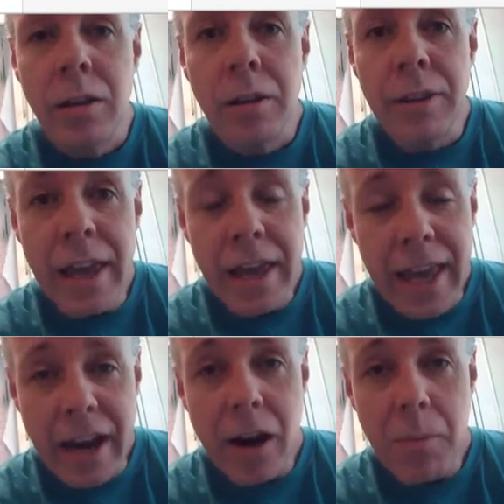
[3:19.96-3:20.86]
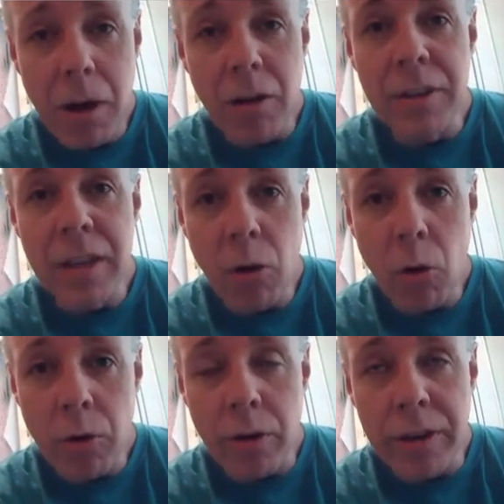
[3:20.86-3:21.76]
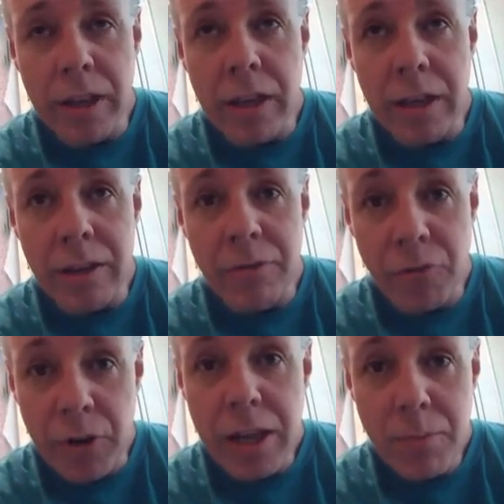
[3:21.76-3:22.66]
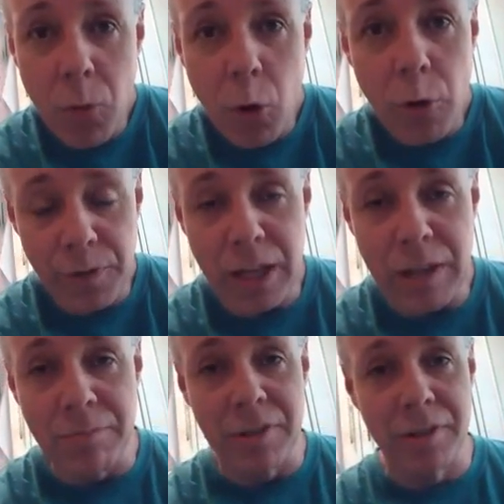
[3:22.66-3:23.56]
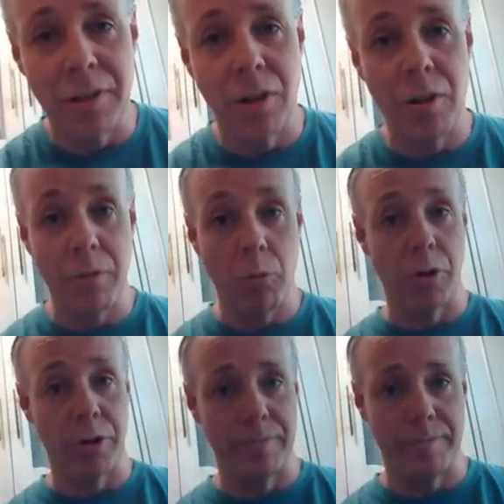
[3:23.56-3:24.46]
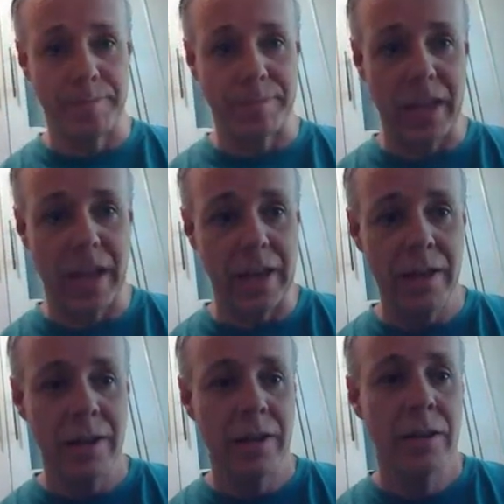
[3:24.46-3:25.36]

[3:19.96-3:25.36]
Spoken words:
They care about the free morphemes of the word. Okay.